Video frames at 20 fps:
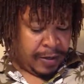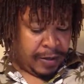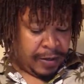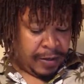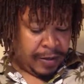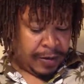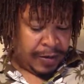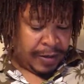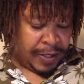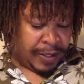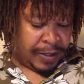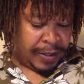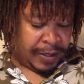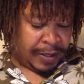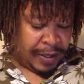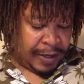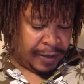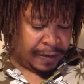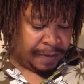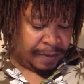Knowing
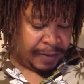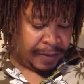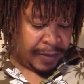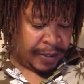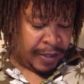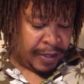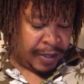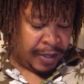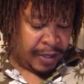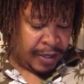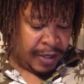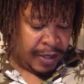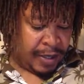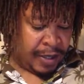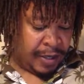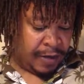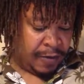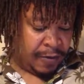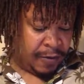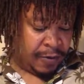that
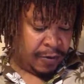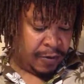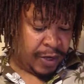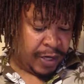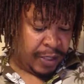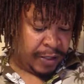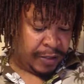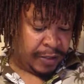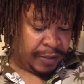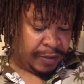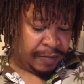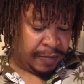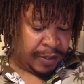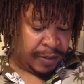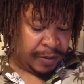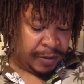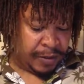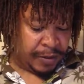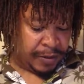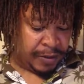he who raised up the
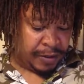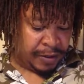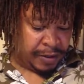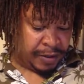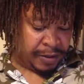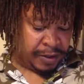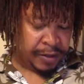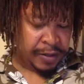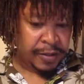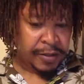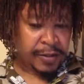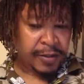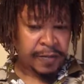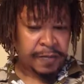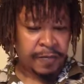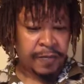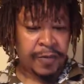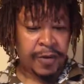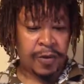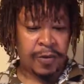Lord Jesus
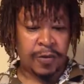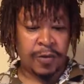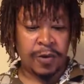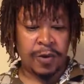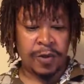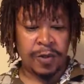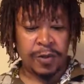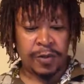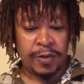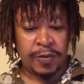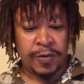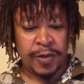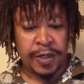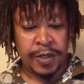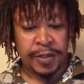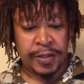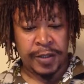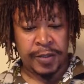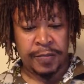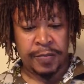will also
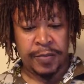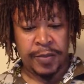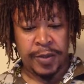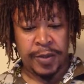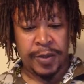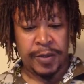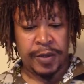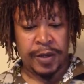raise up with